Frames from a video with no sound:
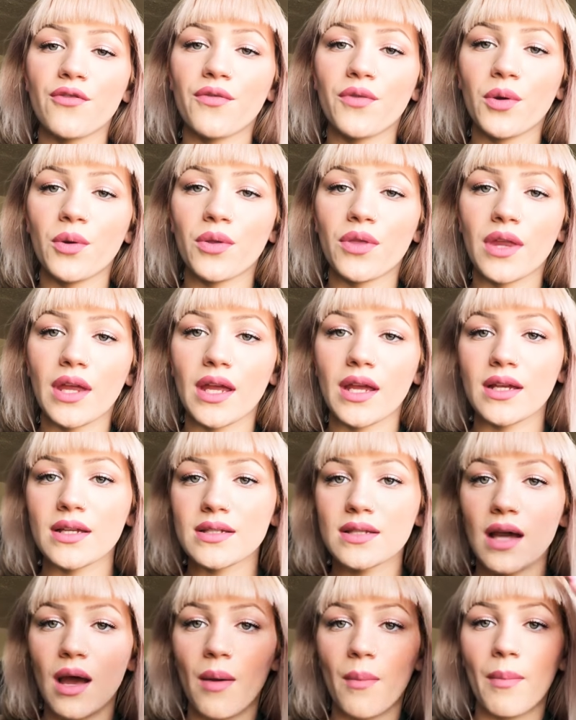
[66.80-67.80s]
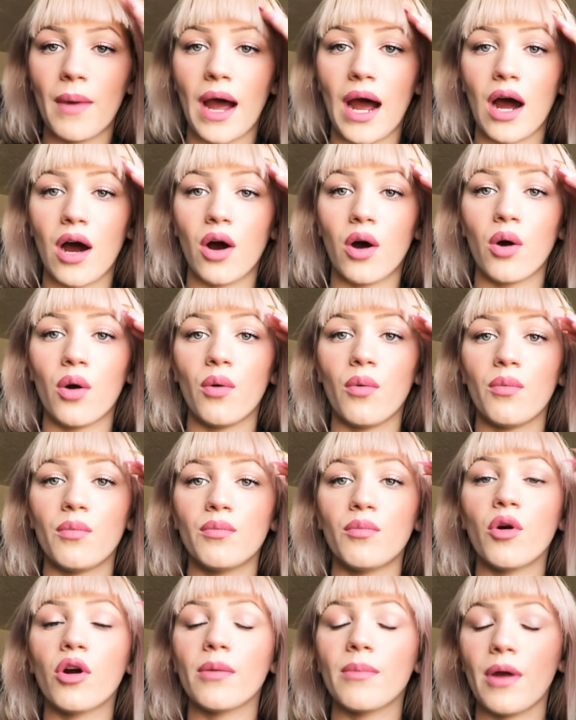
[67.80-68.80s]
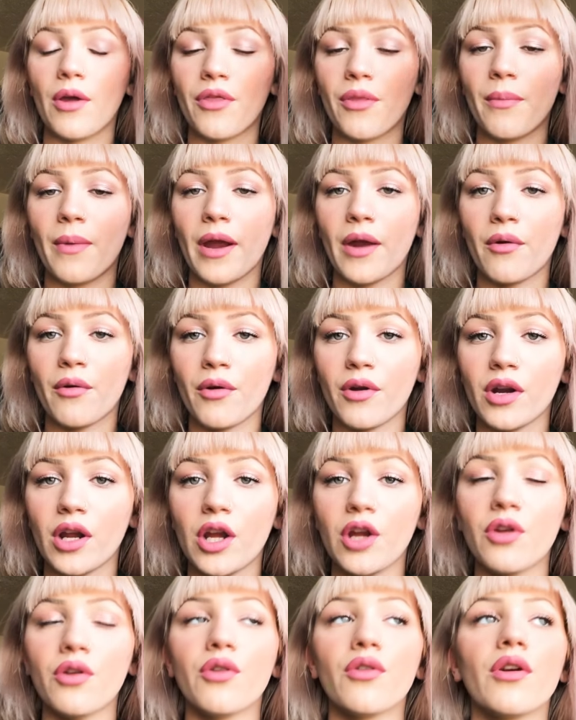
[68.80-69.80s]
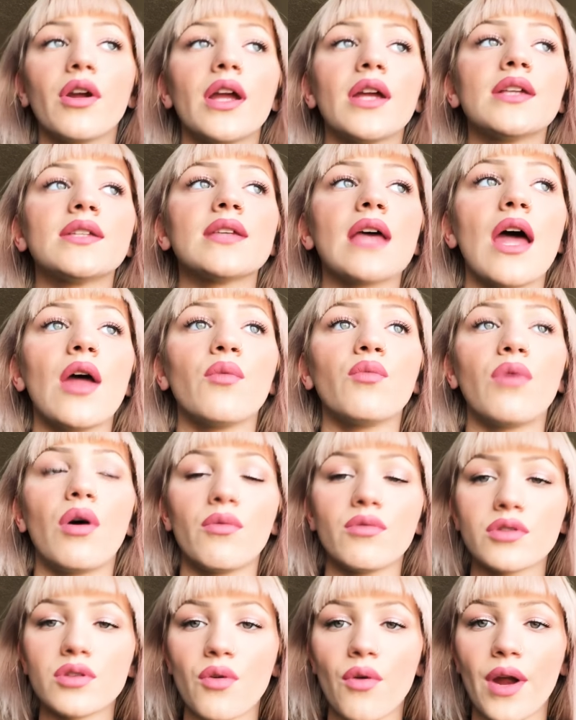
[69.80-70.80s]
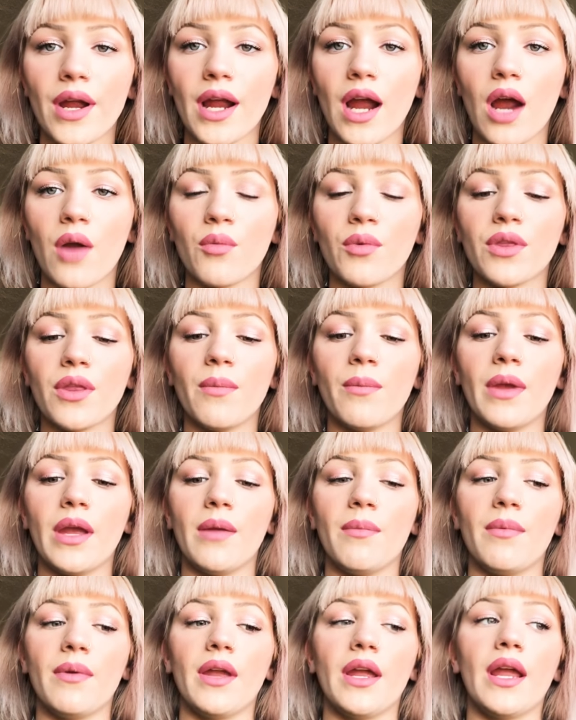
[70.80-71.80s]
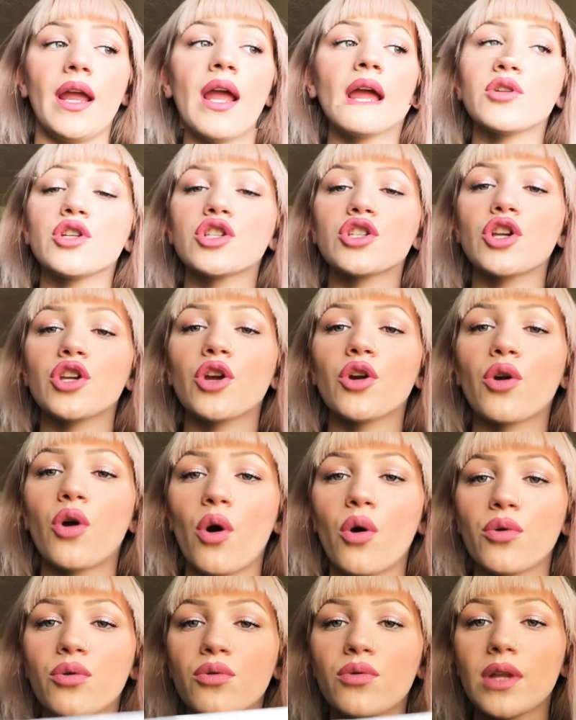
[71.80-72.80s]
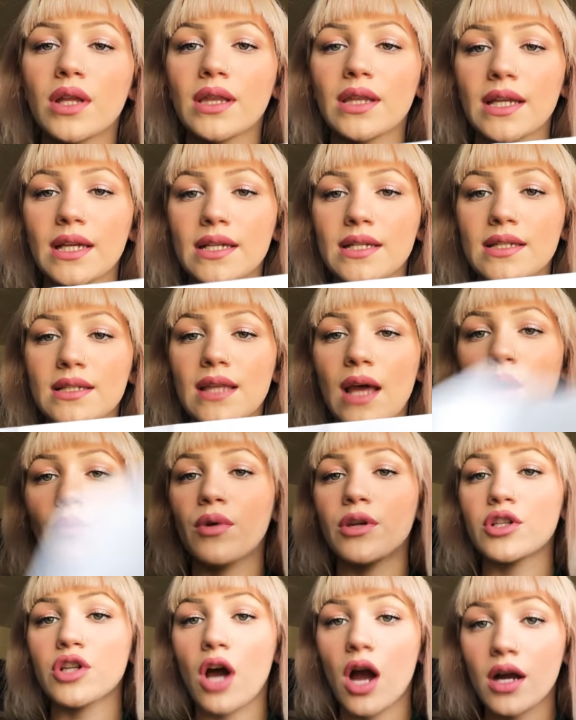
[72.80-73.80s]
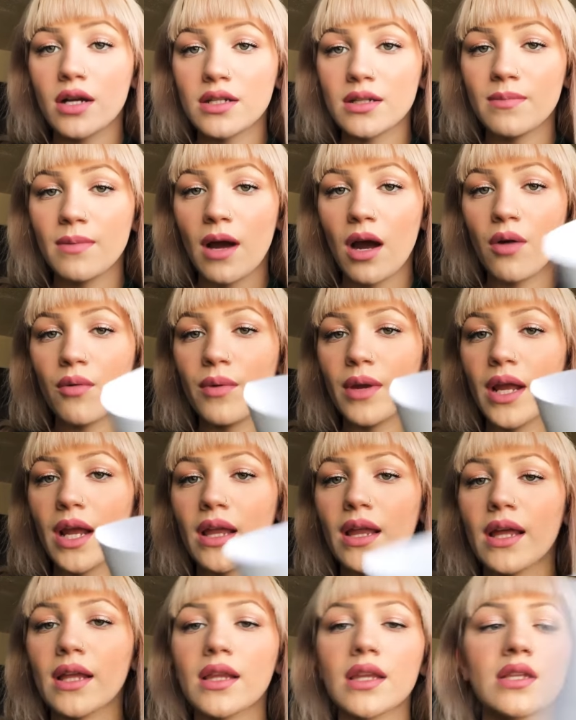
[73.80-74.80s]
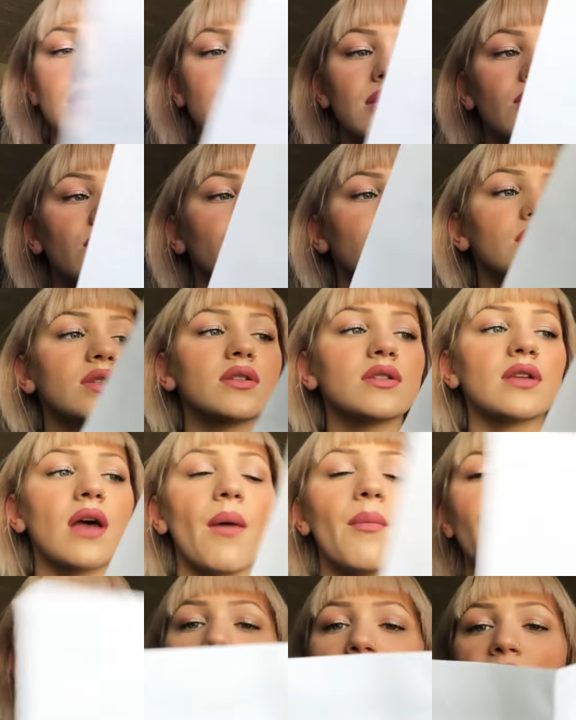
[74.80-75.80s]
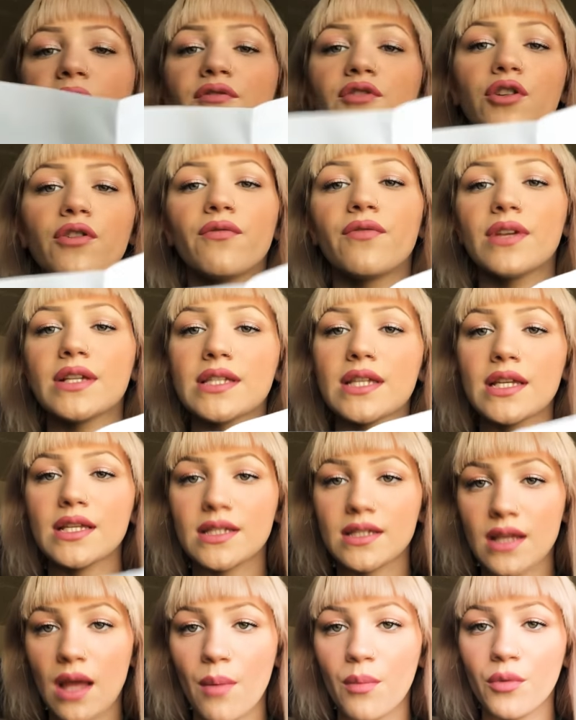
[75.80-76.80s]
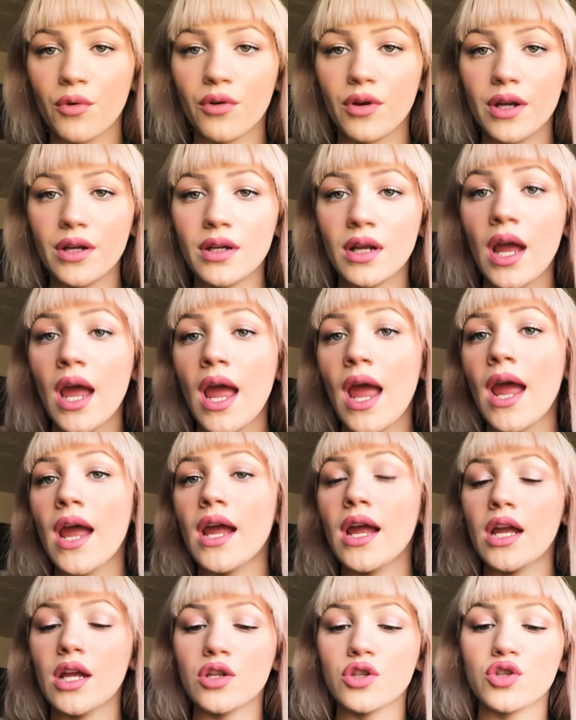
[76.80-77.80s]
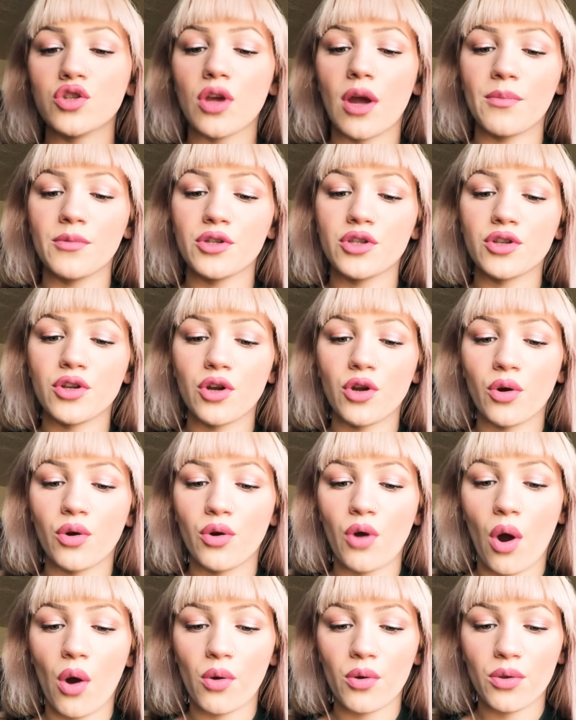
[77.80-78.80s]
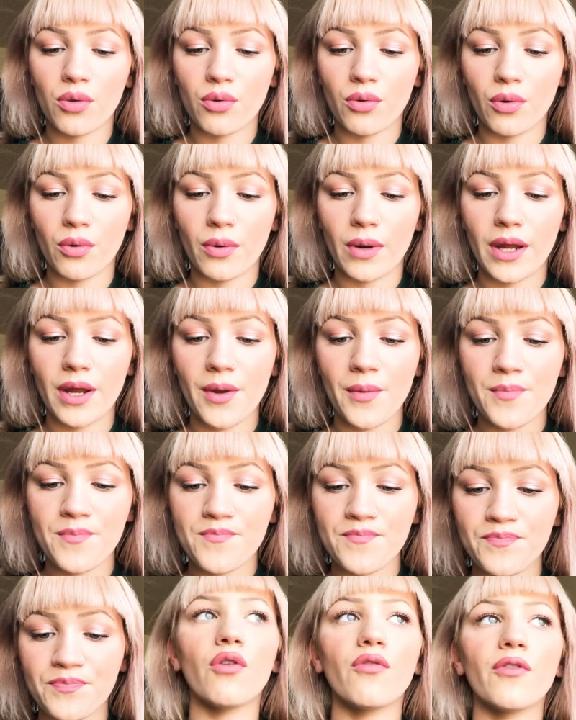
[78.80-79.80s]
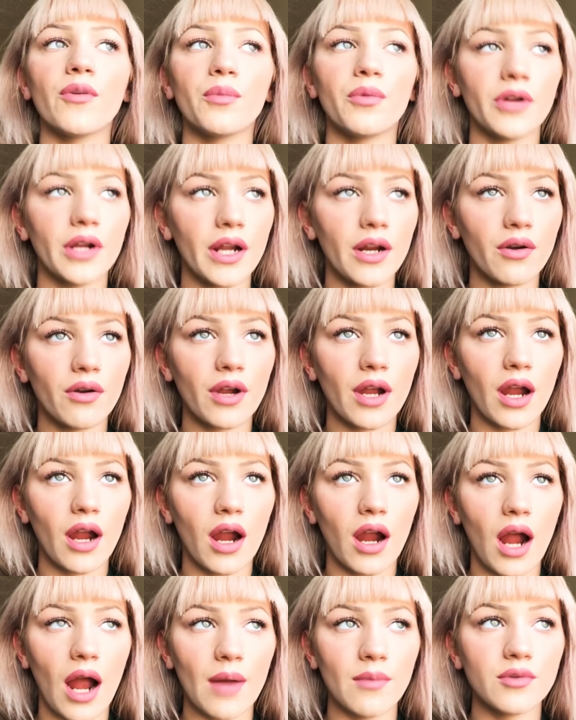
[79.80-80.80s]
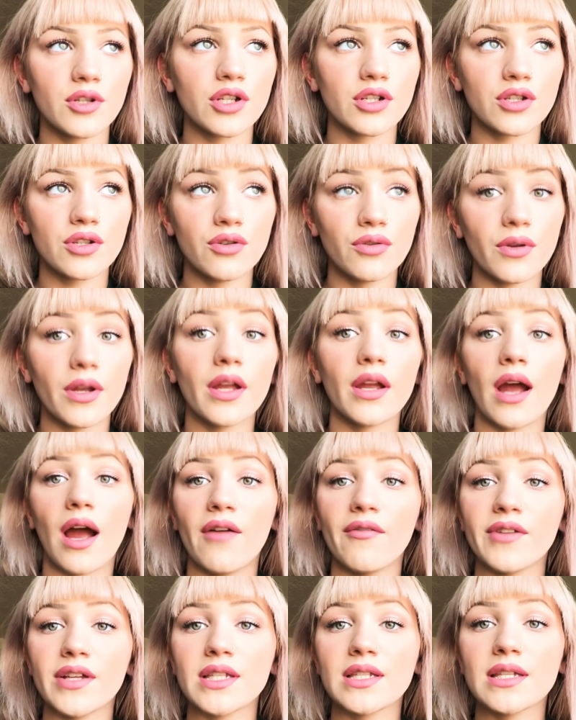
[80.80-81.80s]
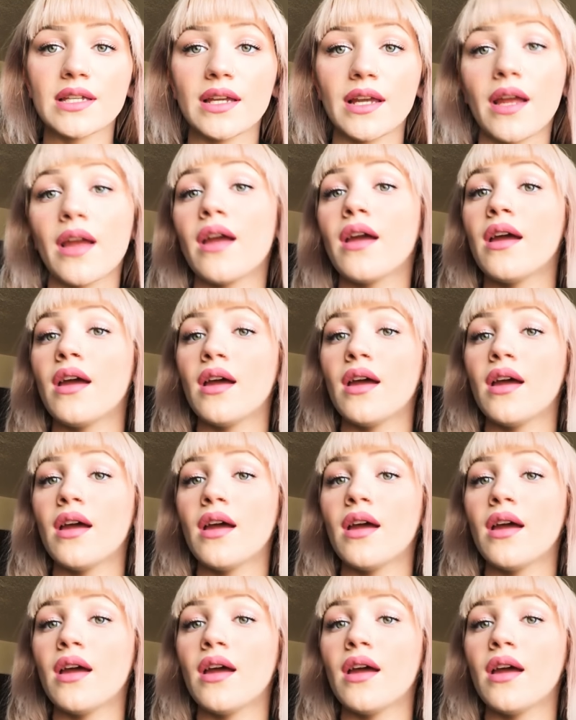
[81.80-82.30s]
a few things about more about the bicornuate uterus and what was going on with the baby. I'm just gonna go through the list that we talked about. We get like this little sum after visit summary, and so I'm just gonna go through it. Well, for prenatal care, I'm just doing obviously